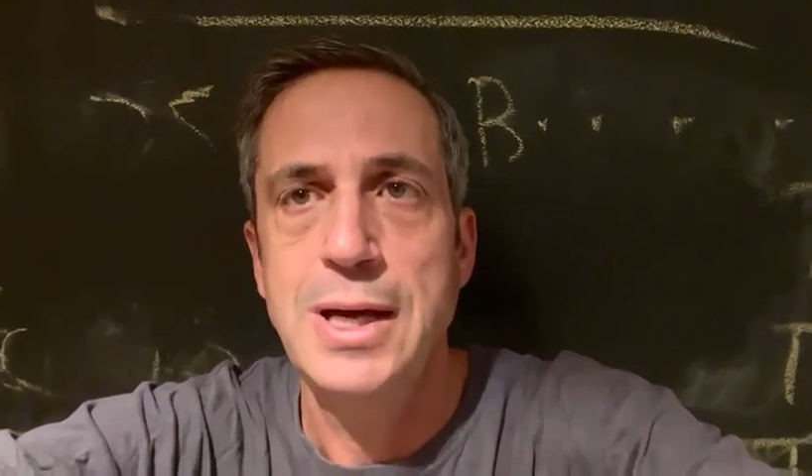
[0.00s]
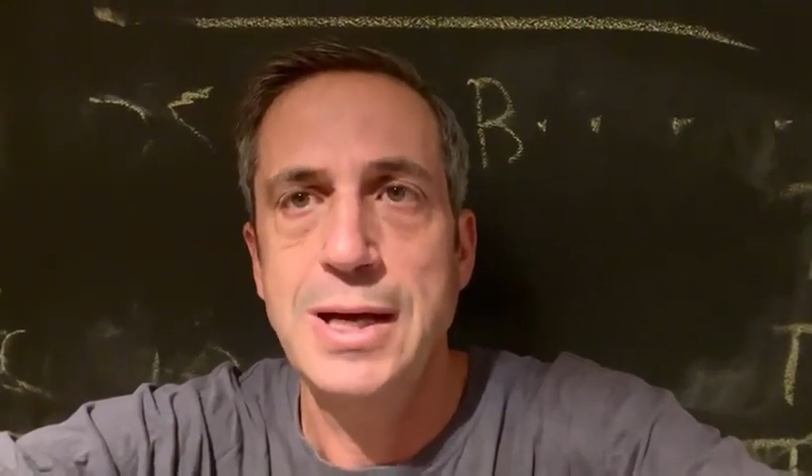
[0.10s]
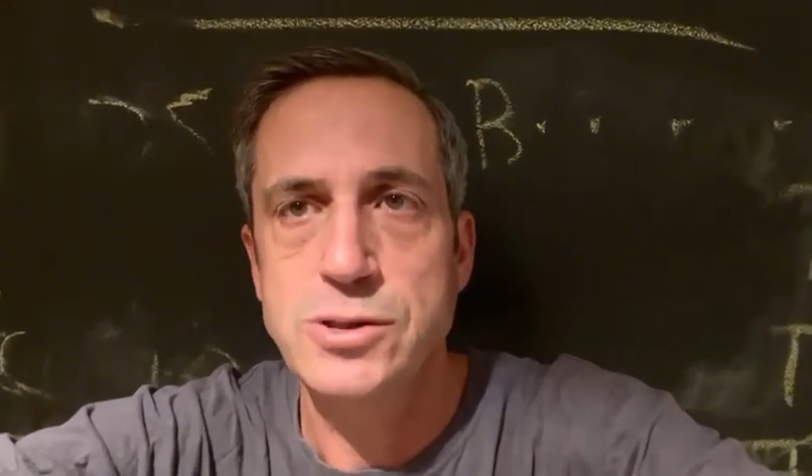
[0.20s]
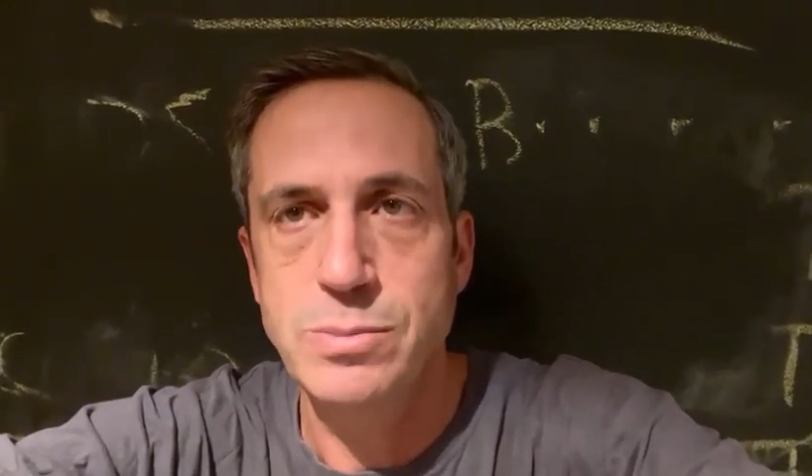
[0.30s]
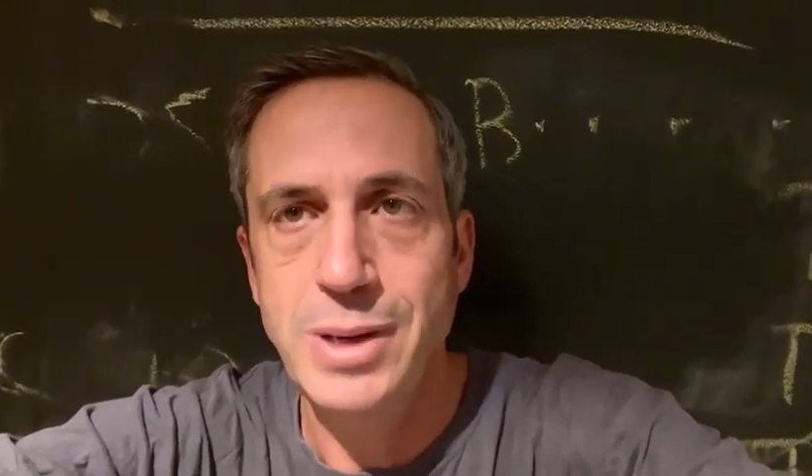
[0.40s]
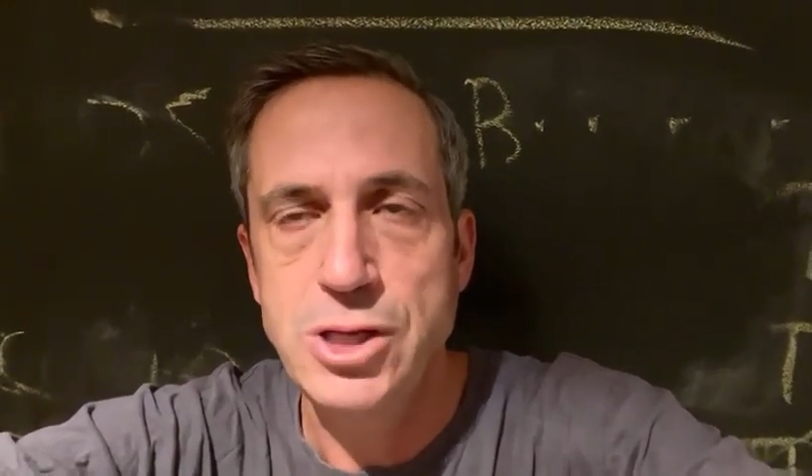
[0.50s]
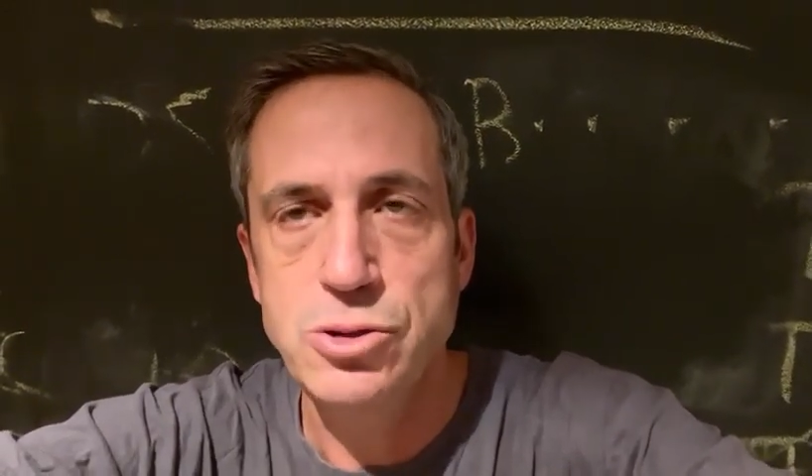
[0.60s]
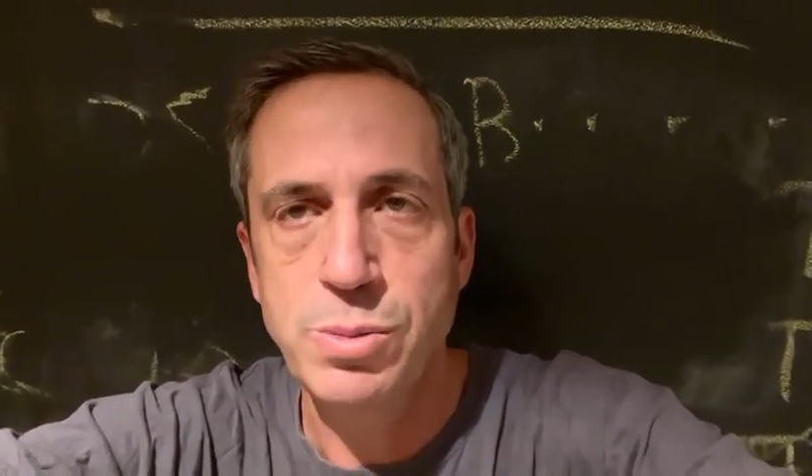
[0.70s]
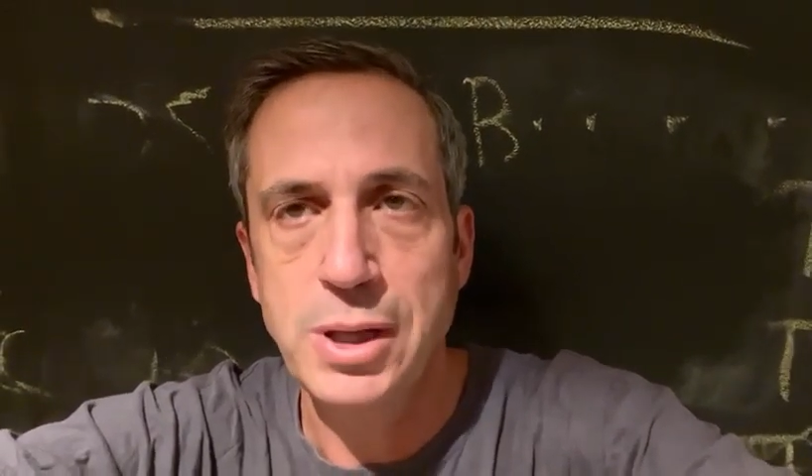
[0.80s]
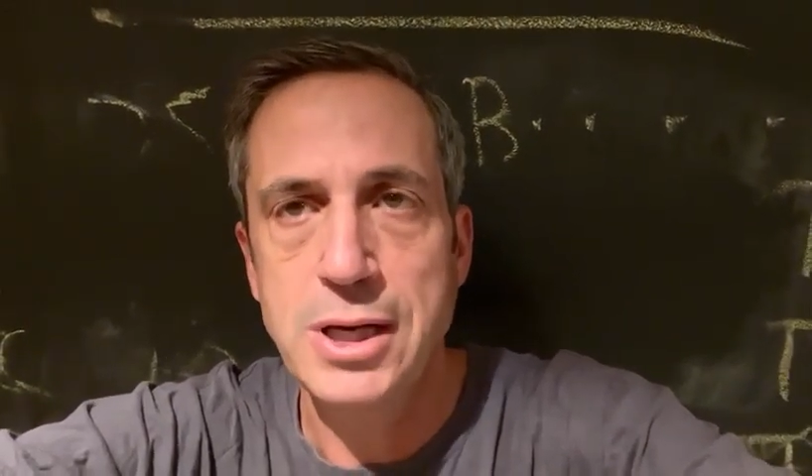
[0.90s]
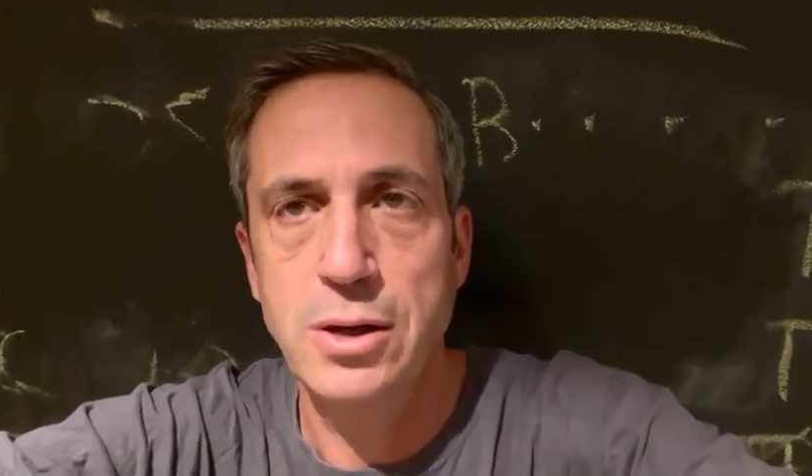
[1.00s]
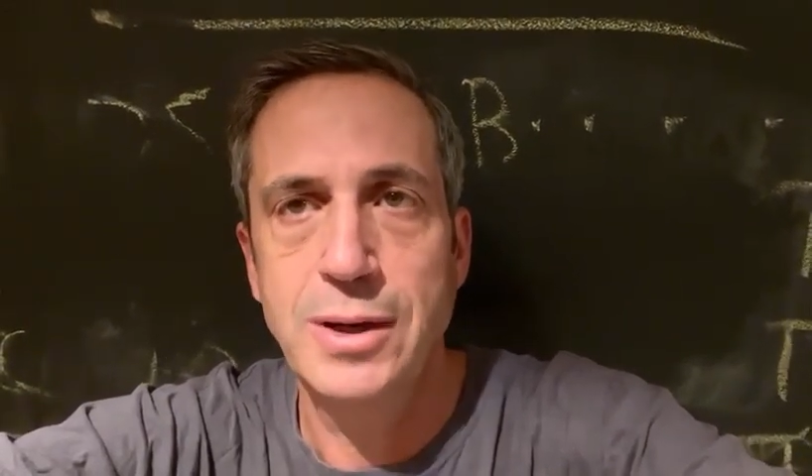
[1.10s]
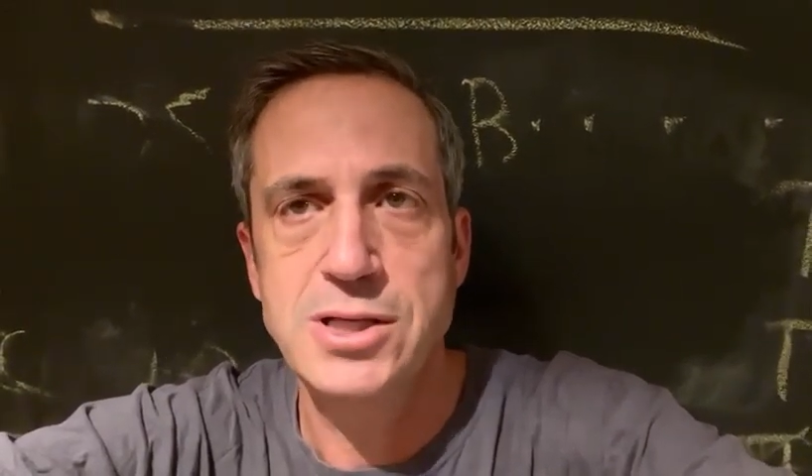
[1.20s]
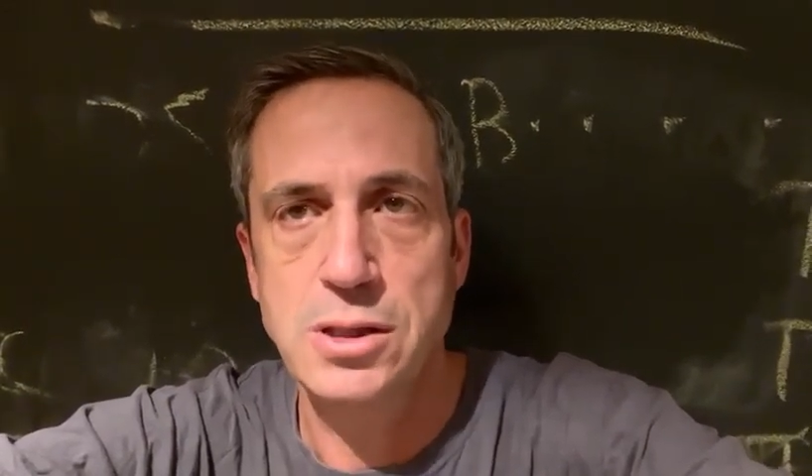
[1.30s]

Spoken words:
as a major player, as a